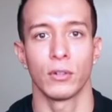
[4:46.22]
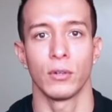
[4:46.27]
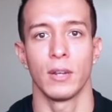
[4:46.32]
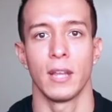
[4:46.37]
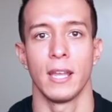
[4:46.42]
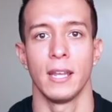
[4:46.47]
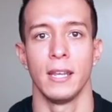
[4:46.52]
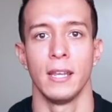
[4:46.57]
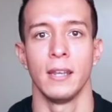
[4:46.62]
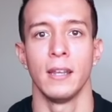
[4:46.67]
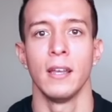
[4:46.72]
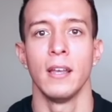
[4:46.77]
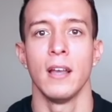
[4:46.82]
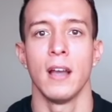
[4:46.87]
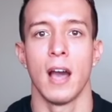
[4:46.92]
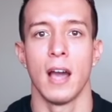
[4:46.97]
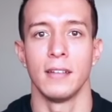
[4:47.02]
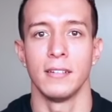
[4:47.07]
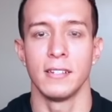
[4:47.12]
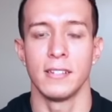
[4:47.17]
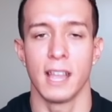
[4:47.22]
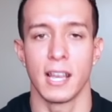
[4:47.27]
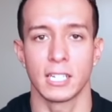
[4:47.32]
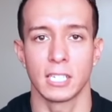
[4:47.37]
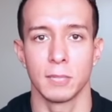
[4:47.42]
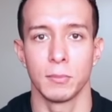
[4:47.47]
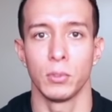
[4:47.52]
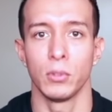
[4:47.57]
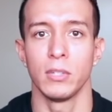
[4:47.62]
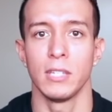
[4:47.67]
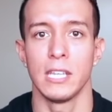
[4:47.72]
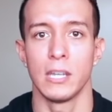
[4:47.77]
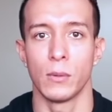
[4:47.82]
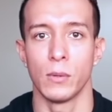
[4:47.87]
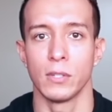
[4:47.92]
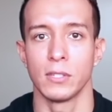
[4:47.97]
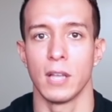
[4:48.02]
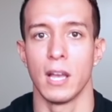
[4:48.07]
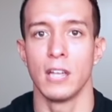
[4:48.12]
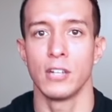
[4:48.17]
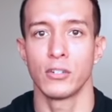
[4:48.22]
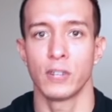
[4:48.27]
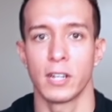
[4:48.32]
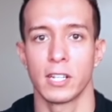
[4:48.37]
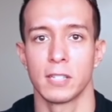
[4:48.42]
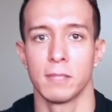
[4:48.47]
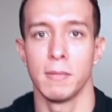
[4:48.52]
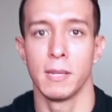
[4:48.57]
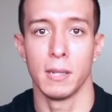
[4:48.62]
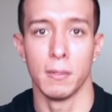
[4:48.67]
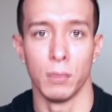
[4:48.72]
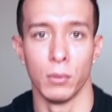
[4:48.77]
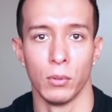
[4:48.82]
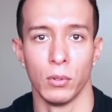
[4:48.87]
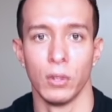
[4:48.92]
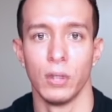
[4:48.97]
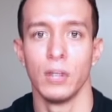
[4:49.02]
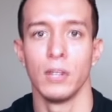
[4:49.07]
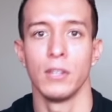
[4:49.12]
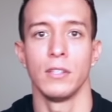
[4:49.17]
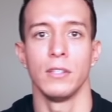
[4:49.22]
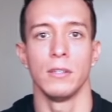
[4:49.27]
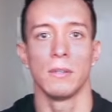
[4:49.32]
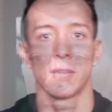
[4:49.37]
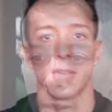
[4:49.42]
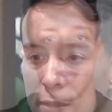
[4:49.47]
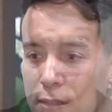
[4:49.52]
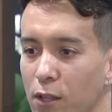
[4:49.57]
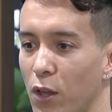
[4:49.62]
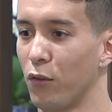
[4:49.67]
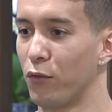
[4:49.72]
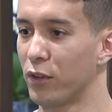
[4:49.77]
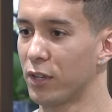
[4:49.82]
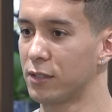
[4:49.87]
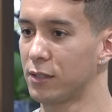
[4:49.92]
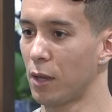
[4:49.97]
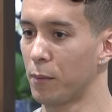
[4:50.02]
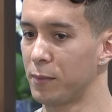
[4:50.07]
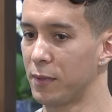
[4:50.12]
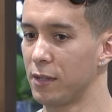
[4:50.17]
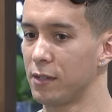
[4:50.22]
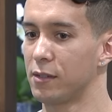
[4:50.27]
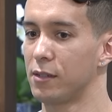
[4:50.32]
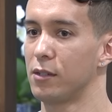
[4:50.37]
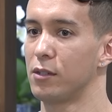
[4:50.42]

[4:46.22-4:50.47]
equals untransmissible, hopes to drive this message home. Self-acceptance